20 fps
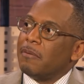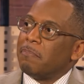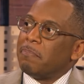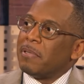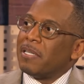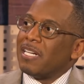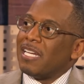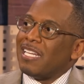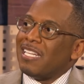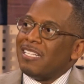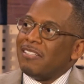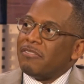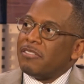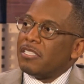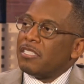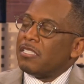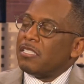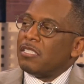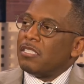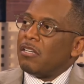But even,
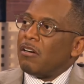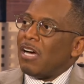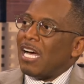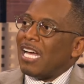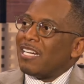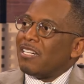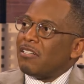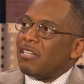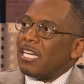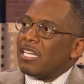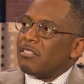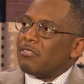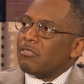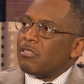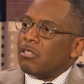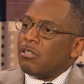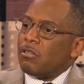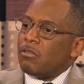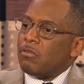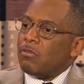you know, I don't
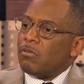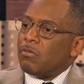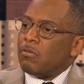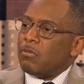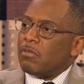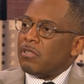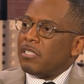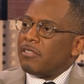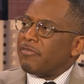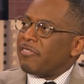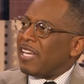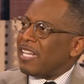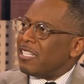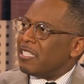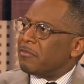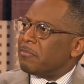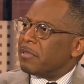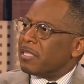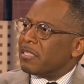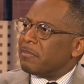know if
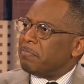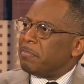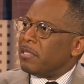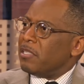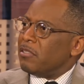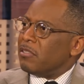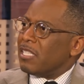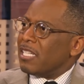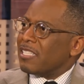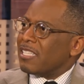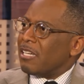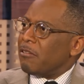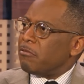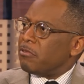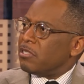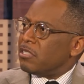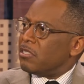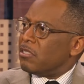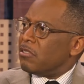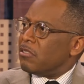Ally McBeal like that
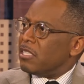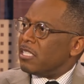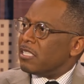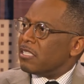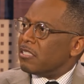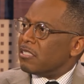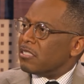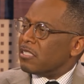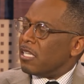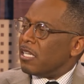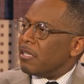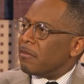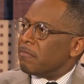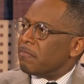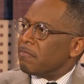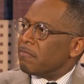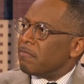would still hit the same.